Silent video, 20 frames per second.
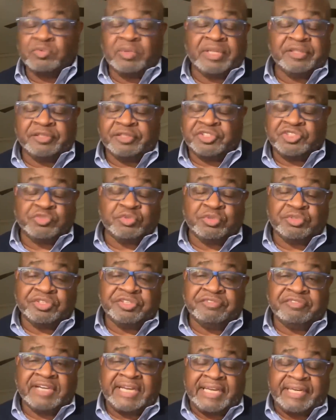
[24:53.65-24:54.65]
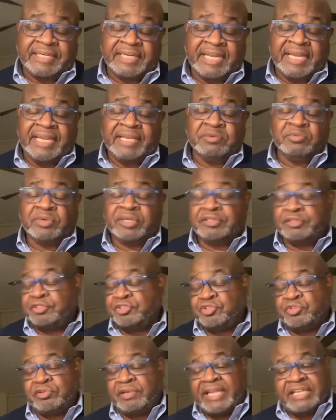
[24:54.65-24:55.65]
whether it's through the Divine Nine, whether
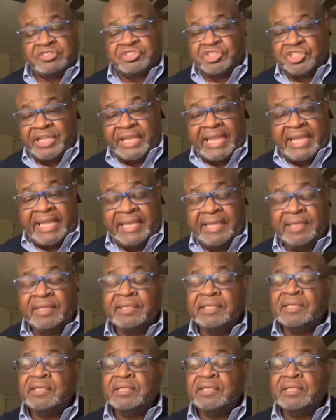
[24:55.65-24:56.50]
it's through SGA,